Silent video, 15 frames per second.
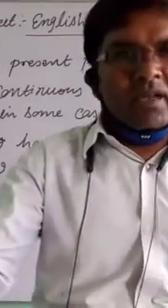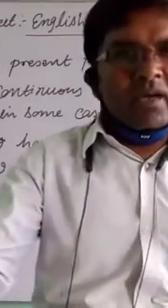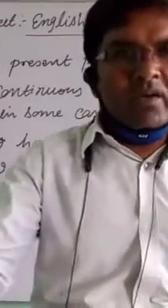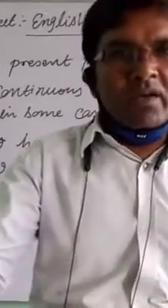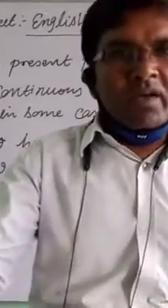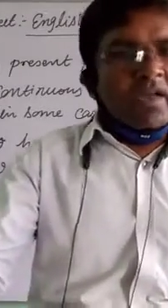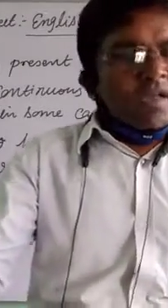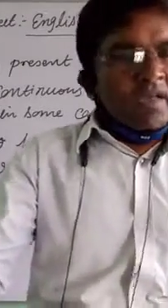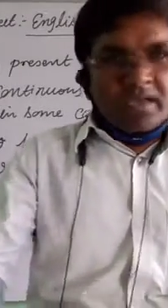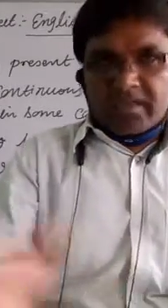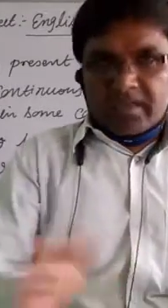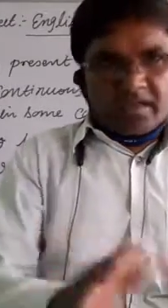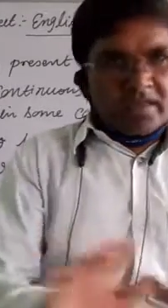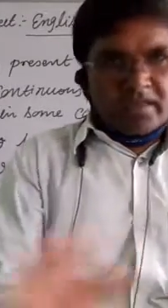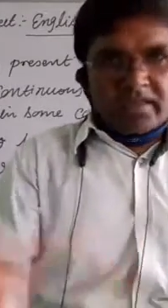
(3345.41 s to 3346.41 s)
No,
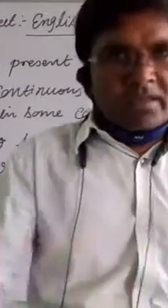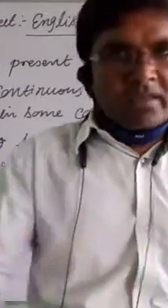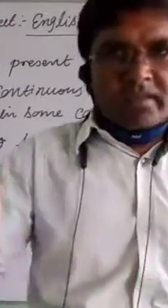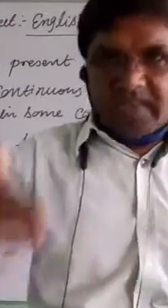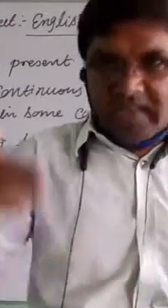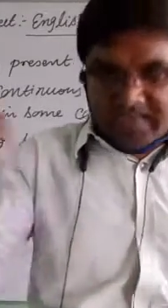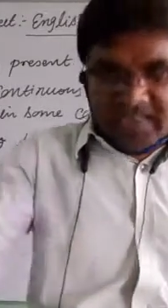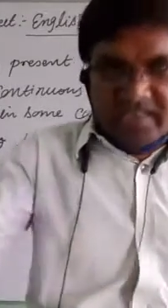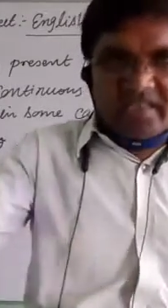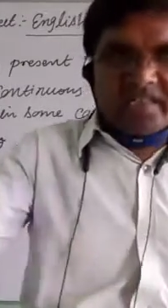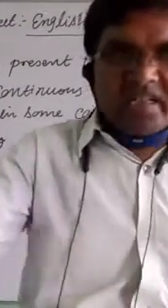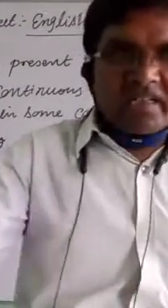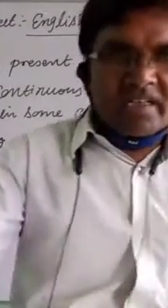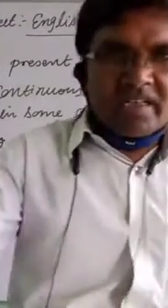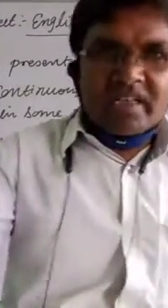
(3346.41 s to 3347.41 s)
that has
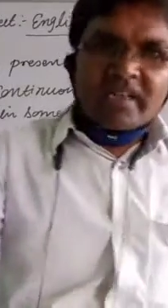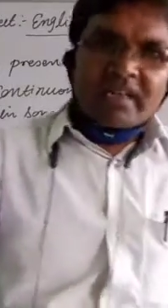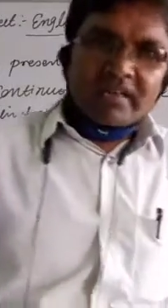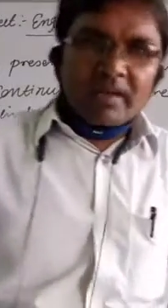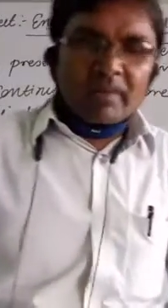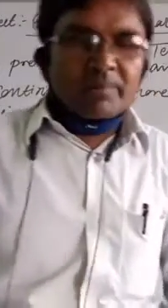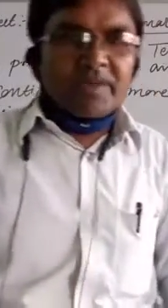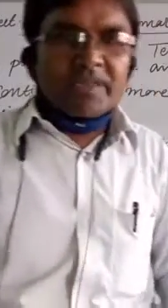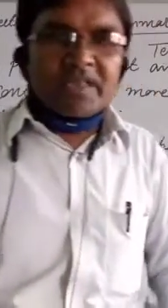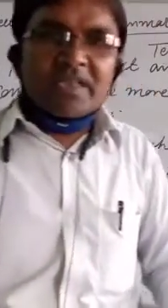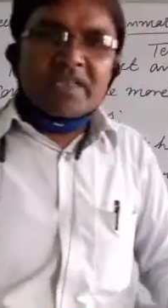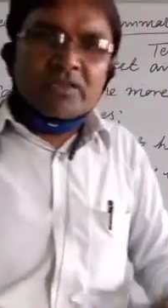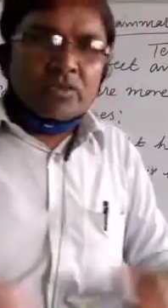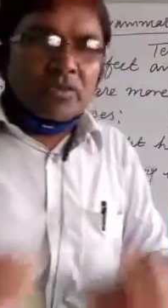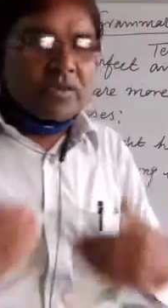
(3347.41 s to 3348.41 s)
recently
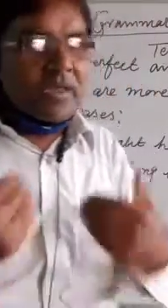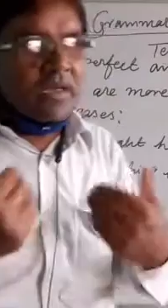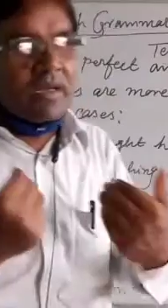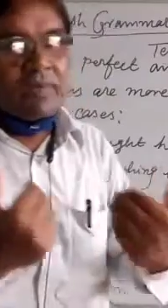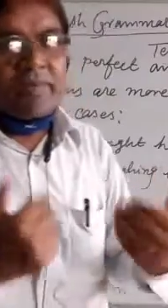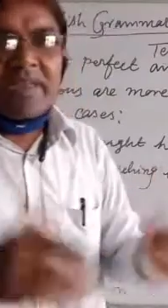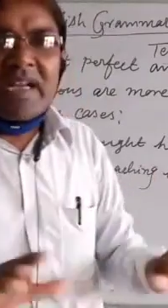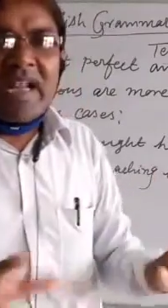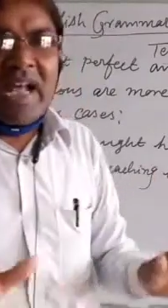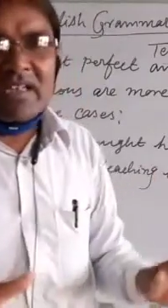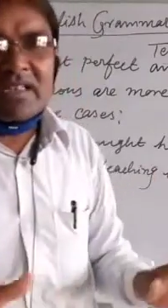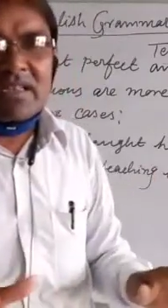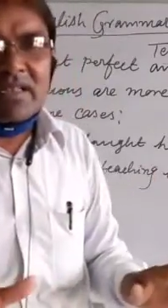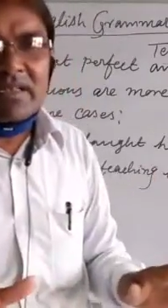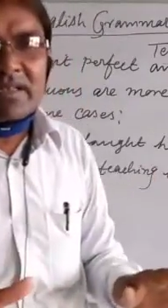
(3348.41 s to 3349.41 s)
completed. It shows the completed
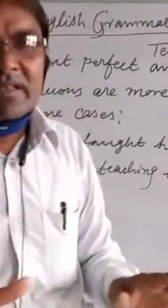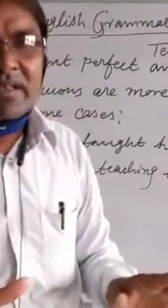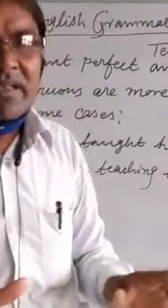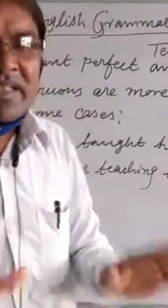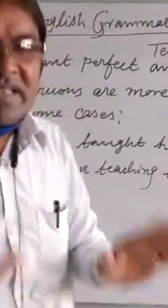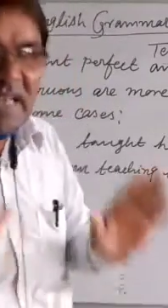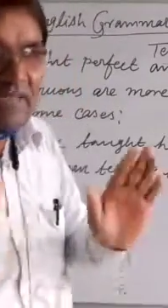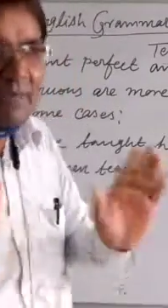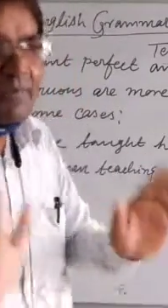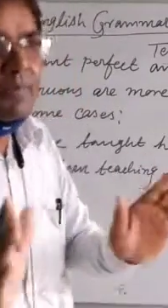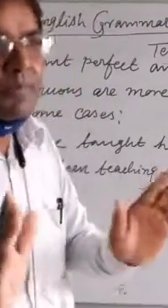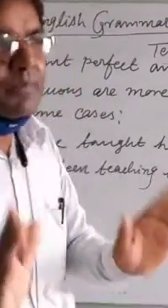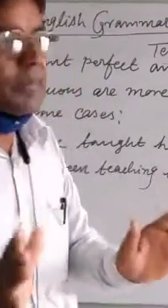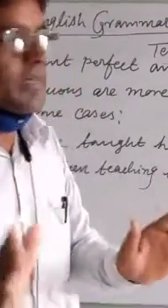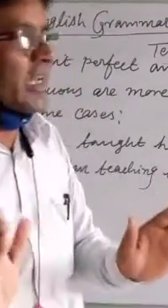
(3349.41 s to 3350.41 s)
action. It has
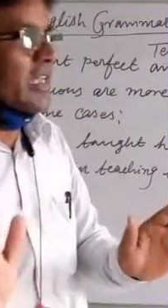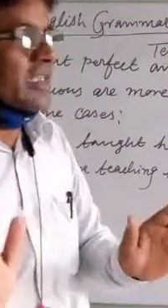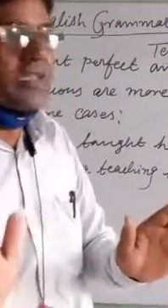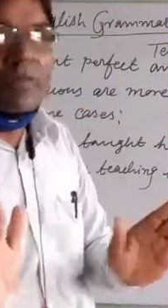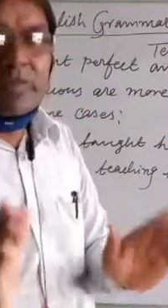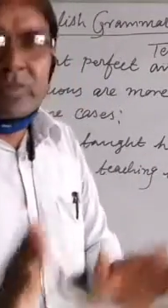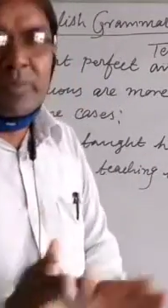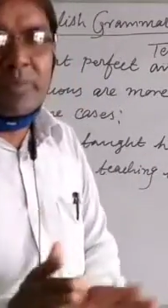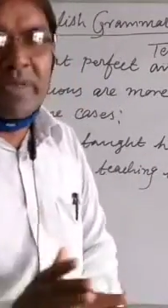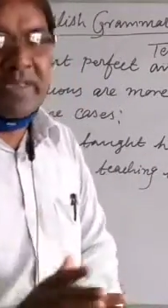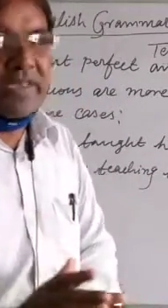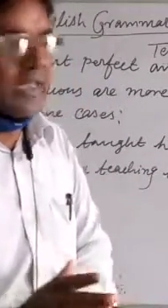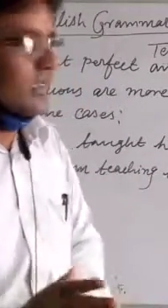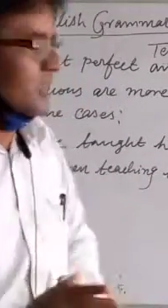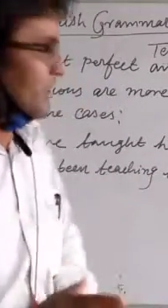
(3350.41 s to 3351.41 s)
relation with
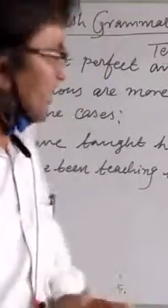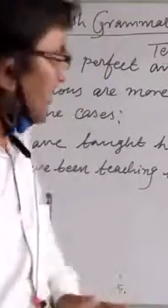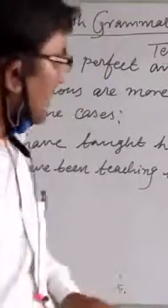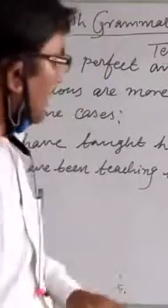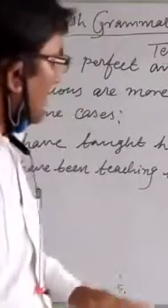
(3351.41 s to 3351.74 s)
present.